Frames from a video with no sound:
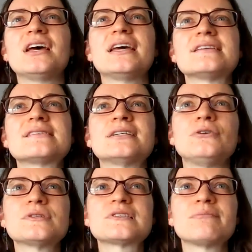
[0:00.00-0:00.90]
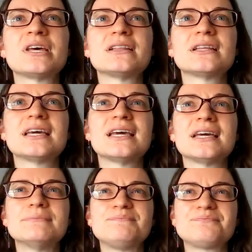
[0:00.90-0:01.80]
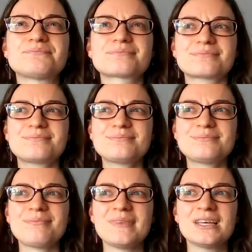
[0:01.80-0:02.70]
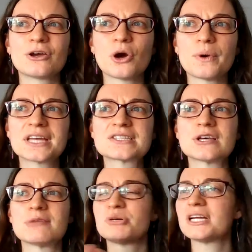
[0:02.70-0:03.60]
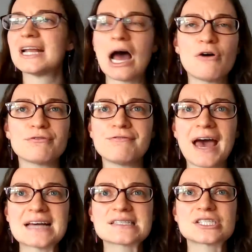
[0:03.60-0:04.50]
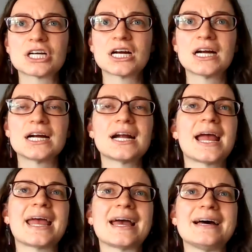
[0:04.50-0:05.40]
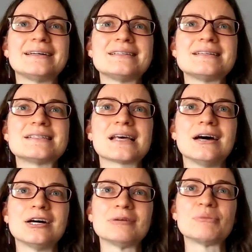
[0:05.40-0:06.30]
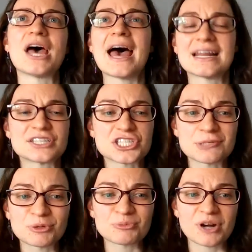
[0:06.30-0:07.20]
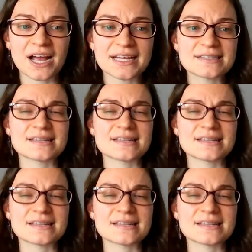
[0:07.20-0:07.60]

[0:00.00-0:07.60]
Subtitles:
Is it ultimately going to put it out faster and at a cheaper price?